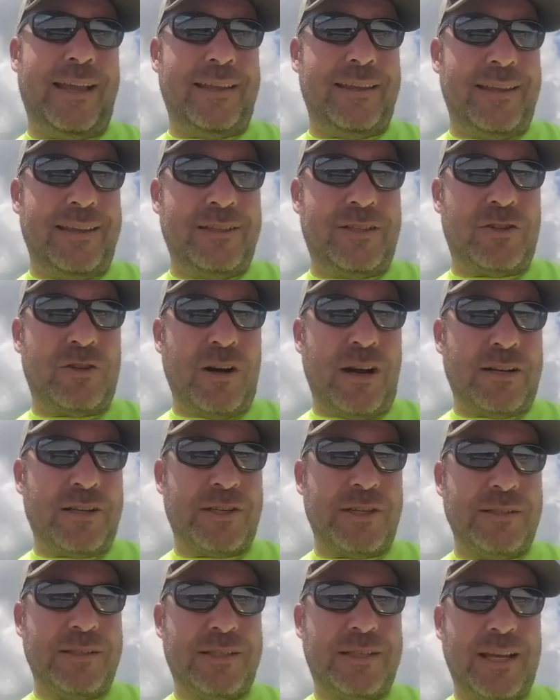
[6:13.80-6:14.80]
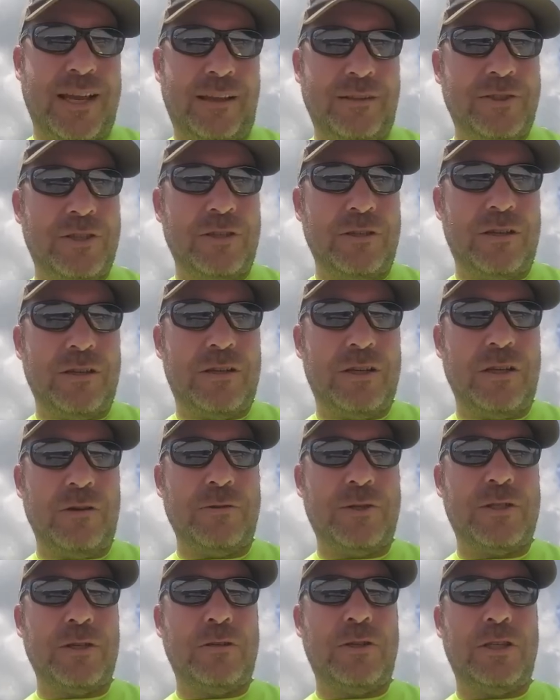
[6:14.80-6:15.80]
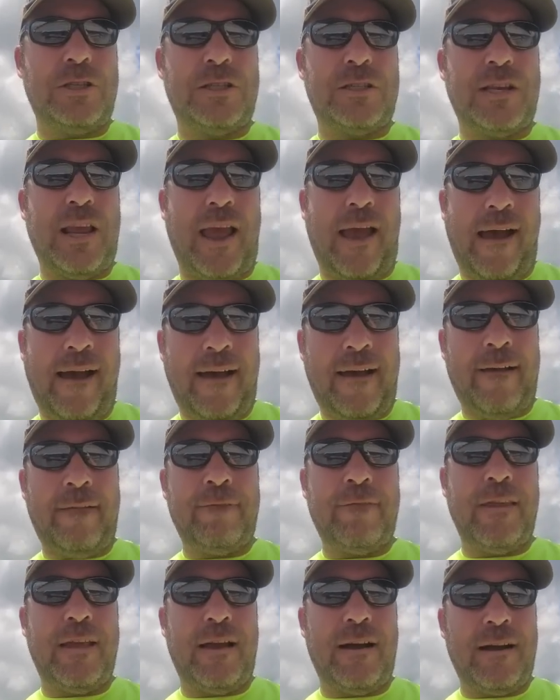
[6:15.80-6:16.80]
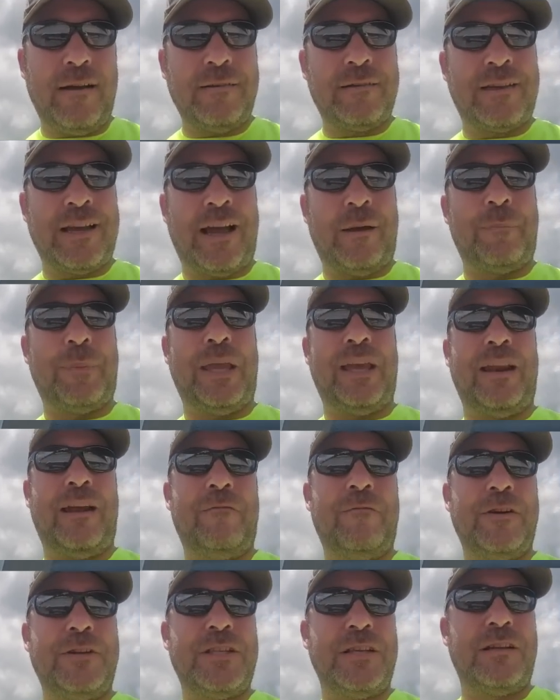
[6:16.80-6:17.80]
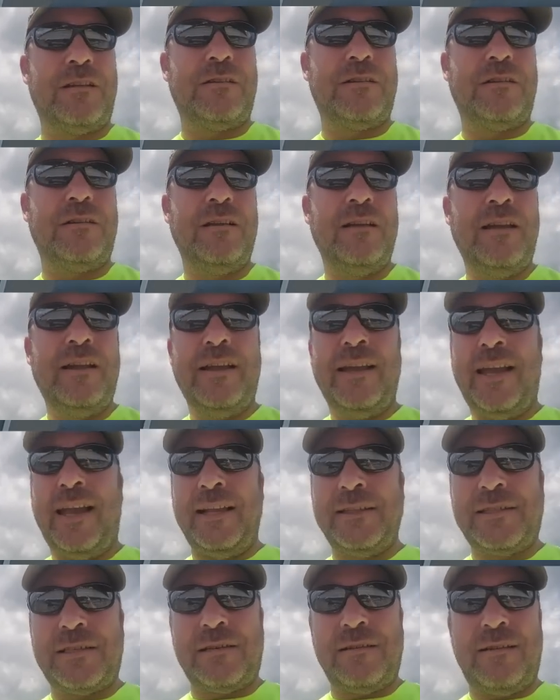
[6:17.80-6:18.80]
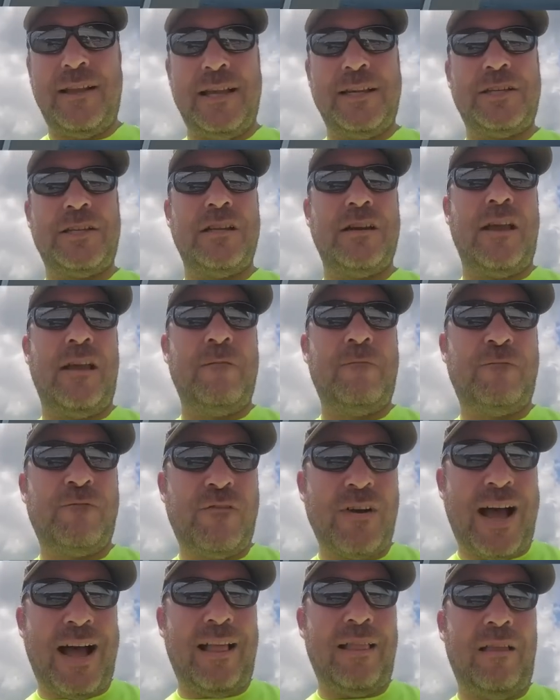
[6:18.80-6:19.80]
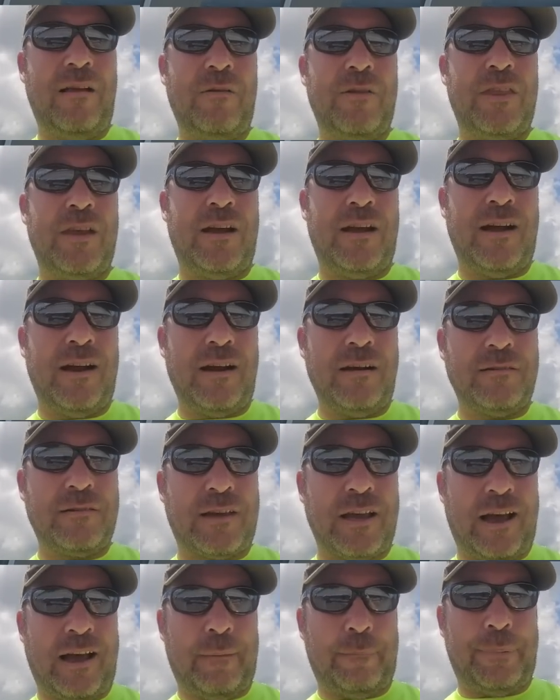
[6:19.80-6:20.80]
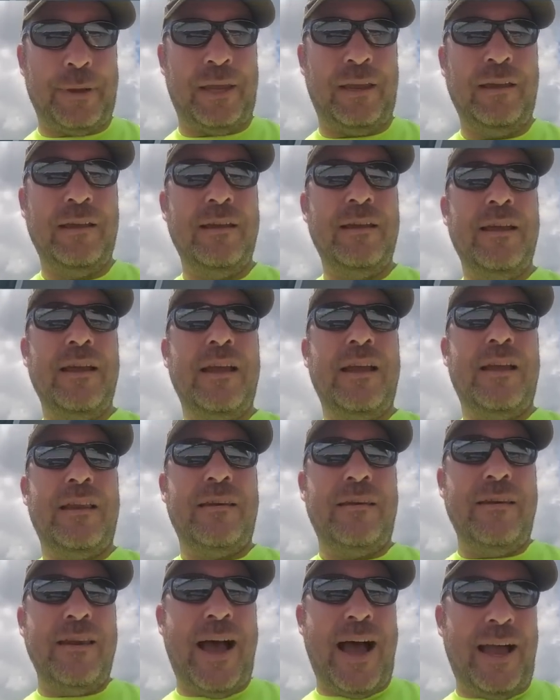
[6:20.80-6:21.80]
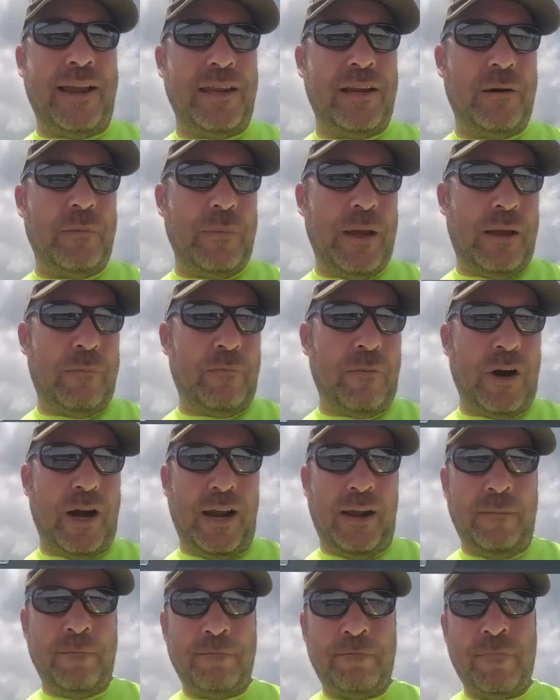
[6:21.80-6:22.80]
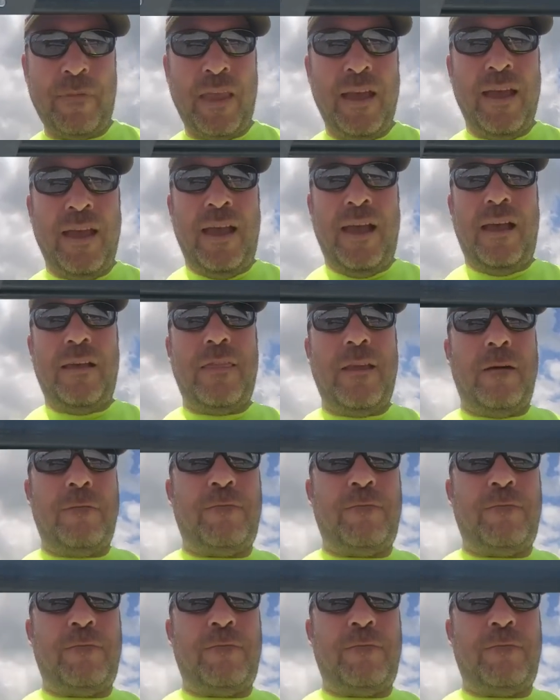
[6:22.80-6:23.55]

instructions tells you to do. So just have the hard copy at every single installation and follow the hard copy, not your memory. The